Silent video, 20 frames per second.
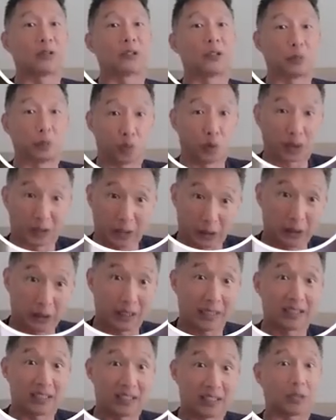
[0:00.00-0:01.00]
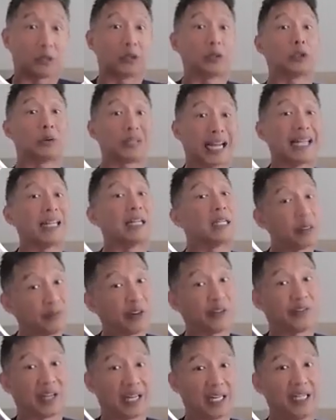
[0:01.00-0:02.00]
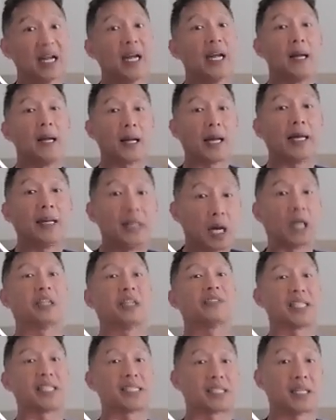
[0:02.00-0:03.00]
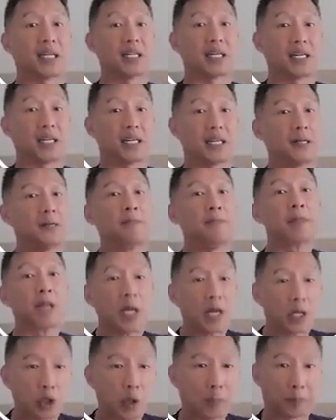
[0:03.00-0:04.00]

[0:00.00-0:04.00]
you don't get enough of it, and all of a sudden your